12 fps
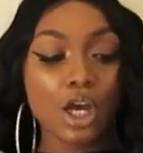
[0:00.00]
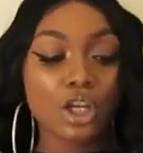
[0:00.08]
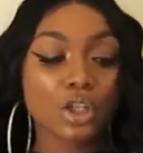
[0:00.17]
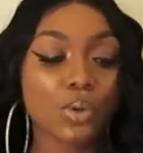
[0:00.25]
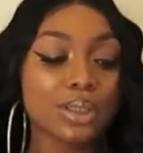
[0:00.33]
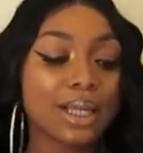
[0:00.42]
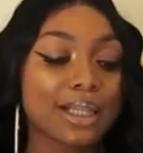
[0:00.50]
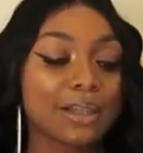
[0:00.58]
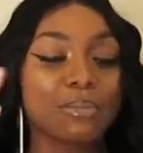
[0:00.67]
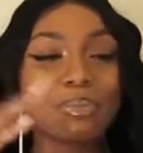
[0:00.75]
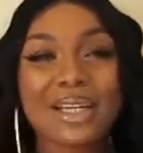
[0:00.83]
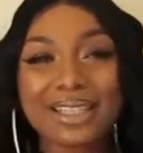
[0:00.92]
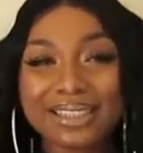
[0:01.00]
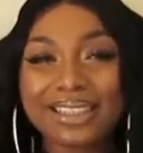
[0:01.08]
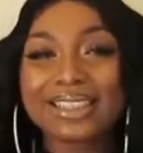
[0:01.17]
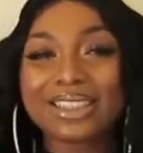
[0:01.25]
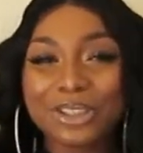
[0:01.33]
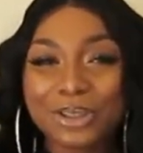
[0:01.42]
So it's like the big
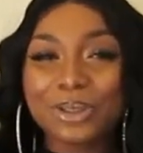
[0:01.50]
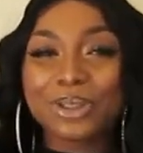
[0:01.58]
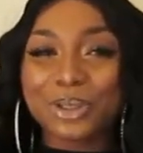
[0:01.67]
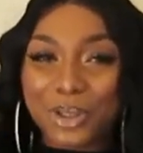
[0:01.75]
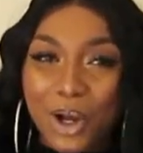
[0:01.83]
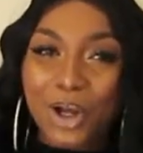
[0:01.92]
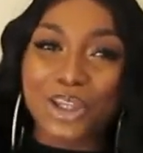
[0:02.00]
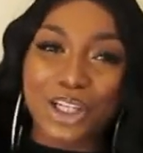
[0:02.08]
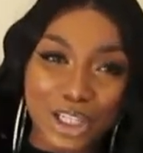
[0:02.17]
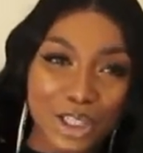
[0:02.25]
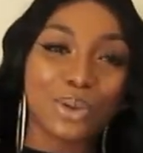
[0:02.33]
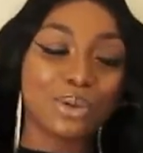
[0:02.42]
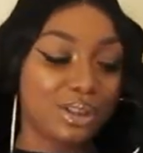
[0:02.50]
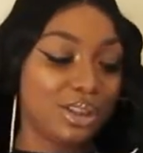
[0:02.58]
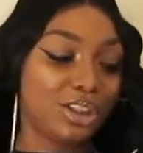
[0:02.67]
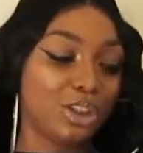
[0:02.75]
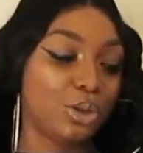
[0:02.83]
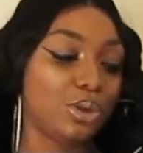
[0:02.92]
sister to all the little
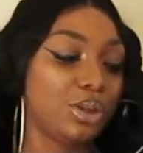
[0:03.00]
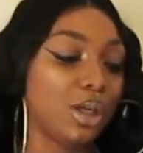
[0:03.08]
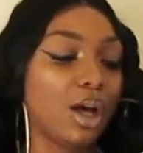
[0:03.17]
sisters